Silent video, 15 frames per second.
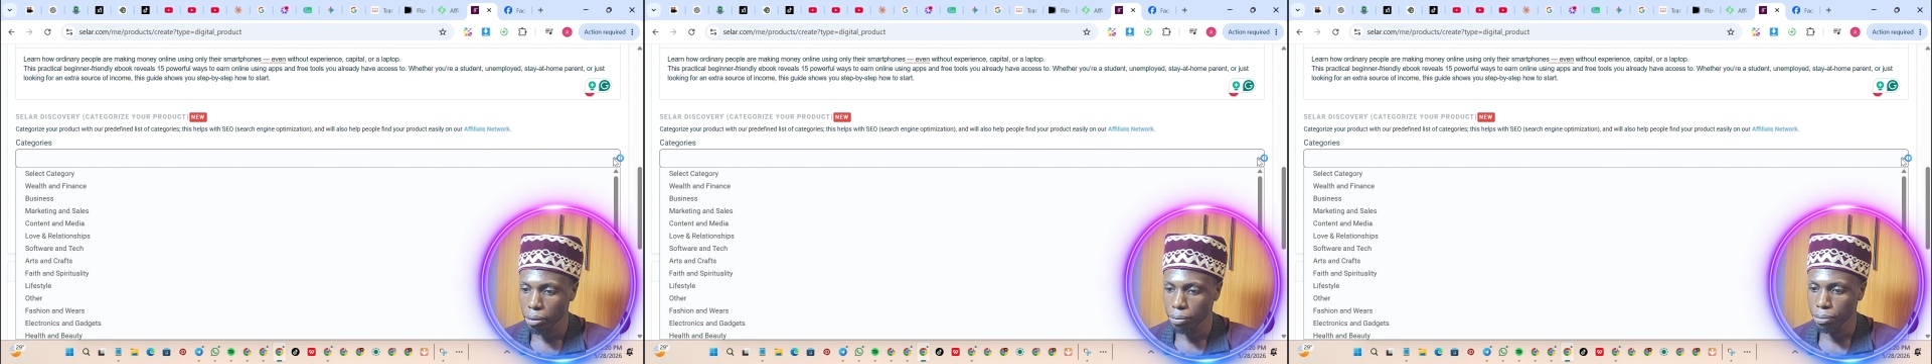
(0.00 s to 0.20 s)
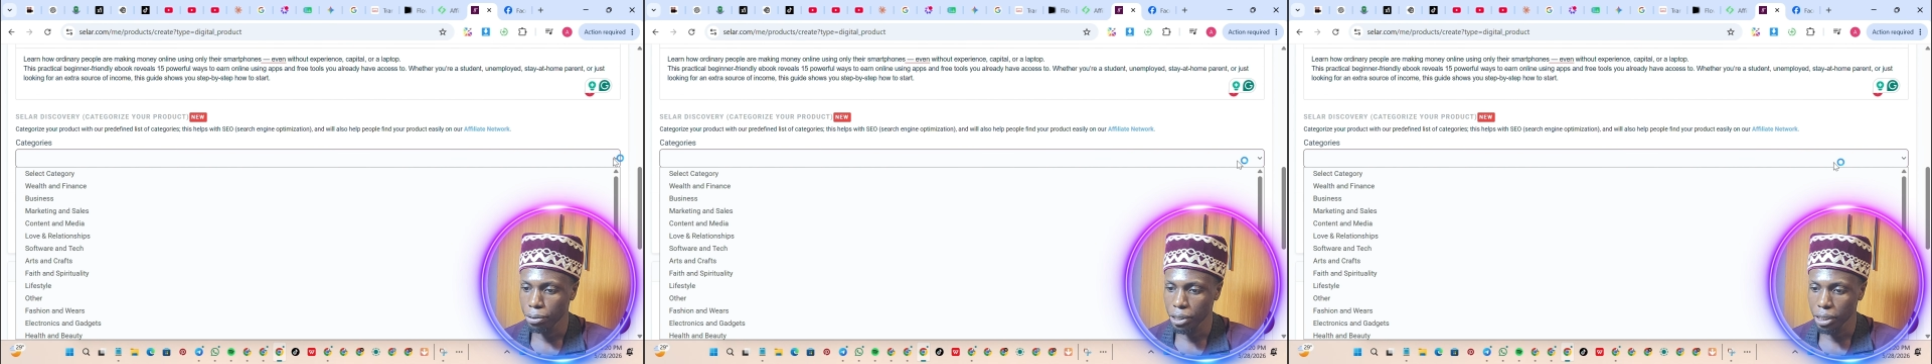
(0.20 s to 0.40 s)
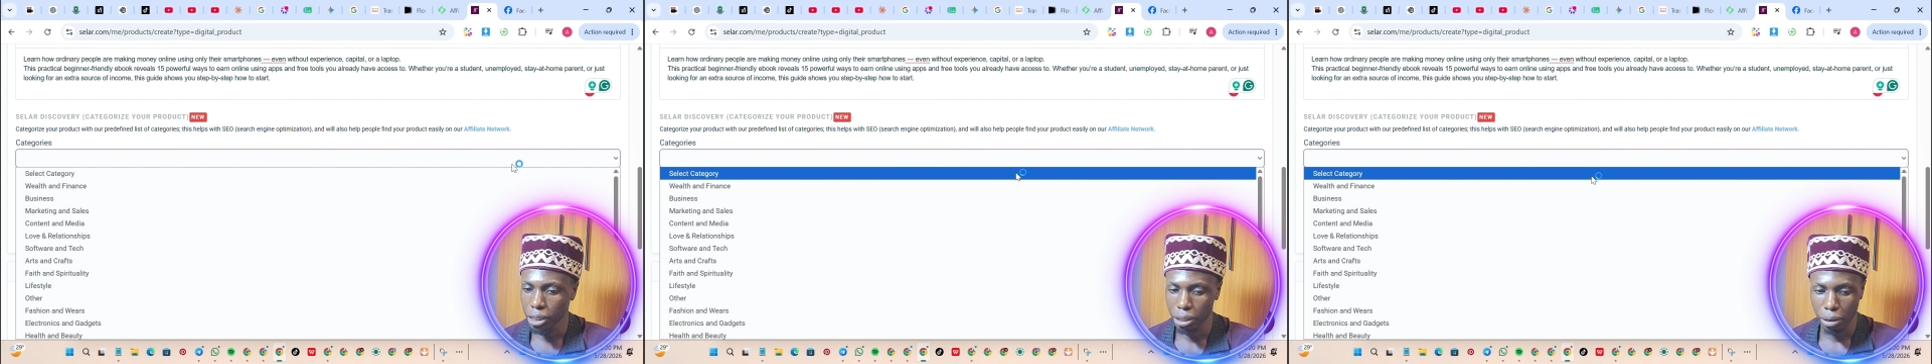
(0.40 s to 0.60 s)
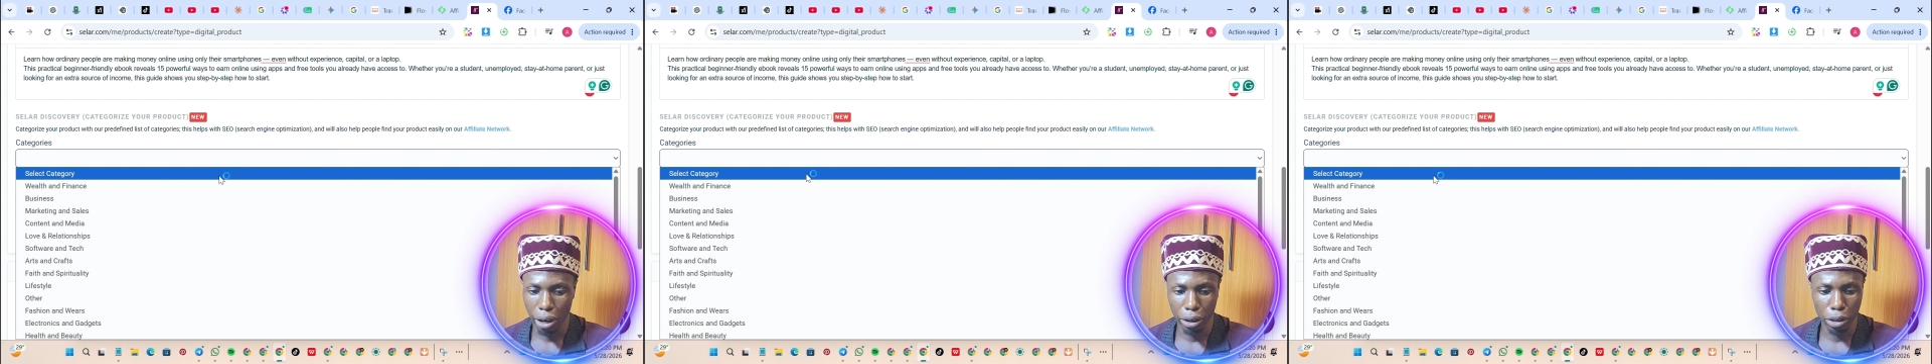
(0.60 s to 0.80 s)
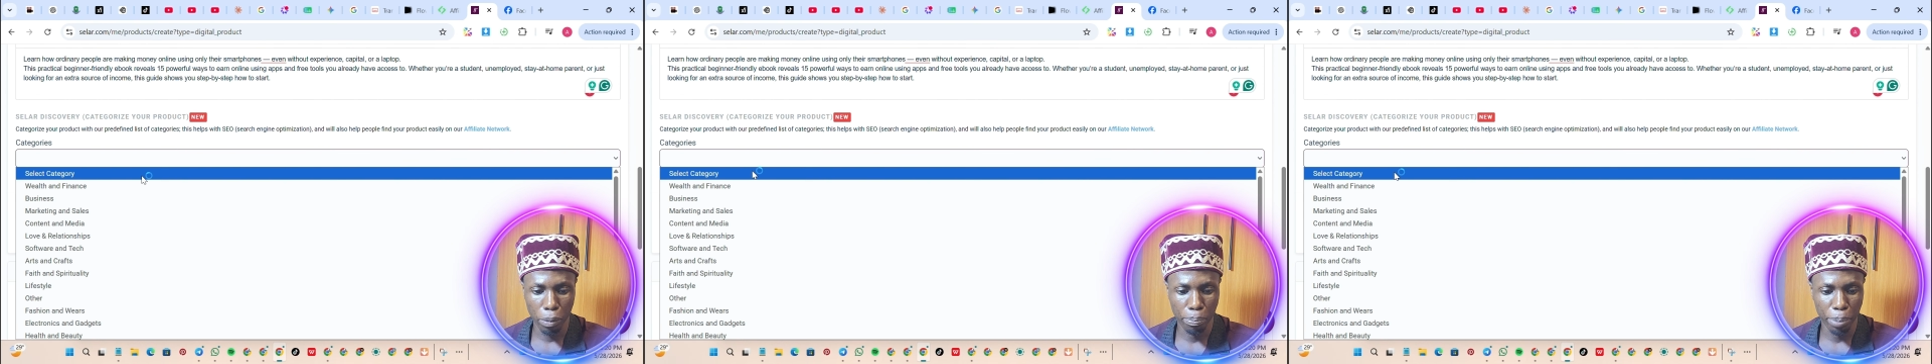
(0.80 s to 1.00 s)
V. We're
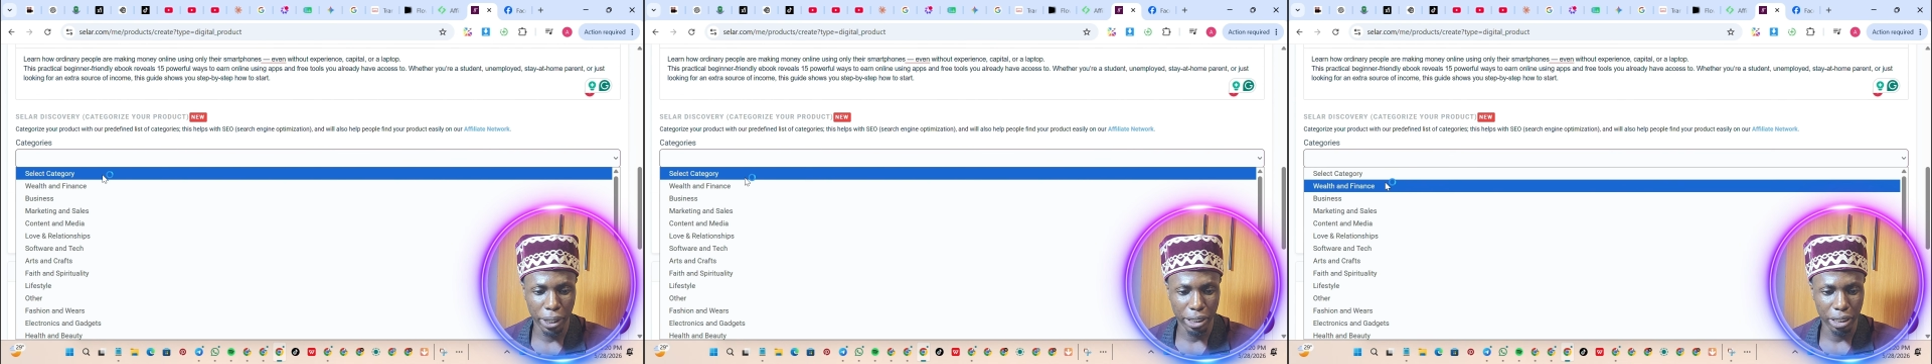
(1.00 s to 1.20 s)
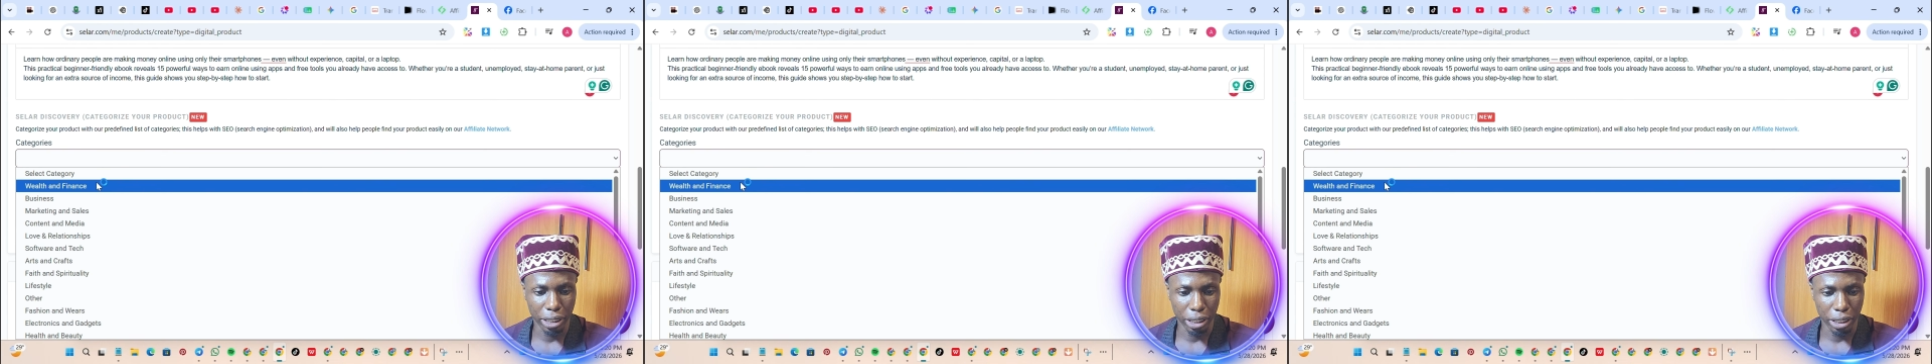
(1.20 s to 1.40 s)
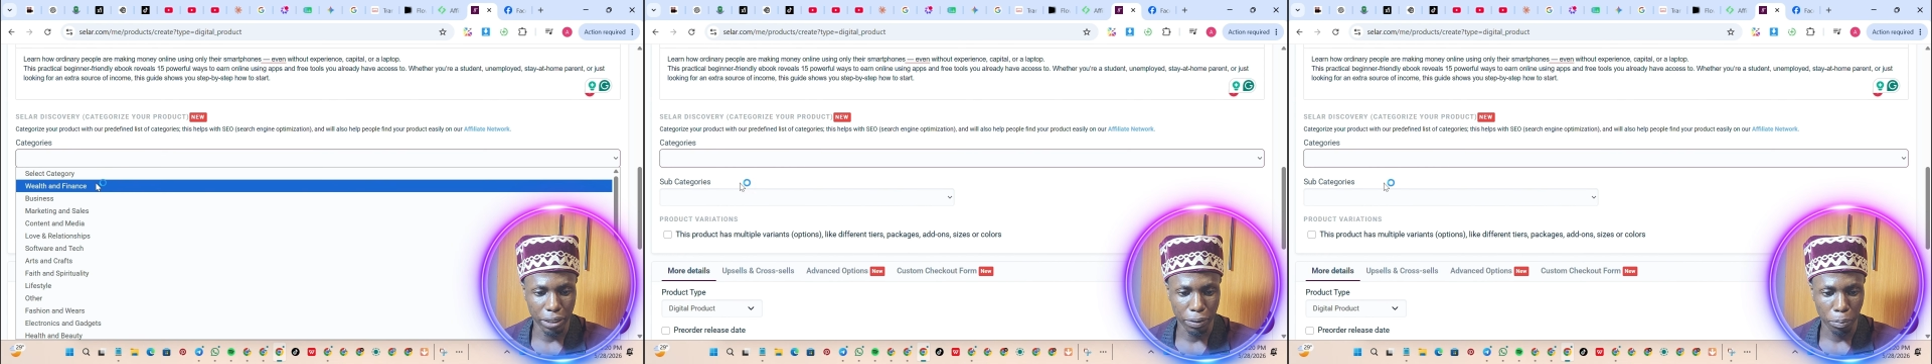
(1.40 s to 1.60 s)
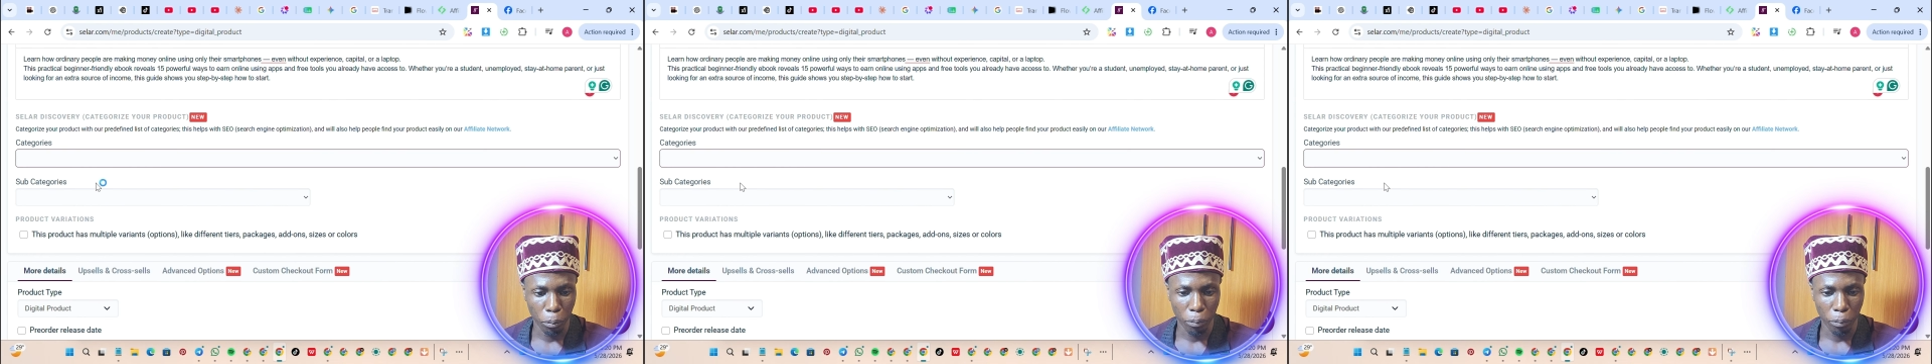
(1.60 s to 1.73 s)
going to paste it.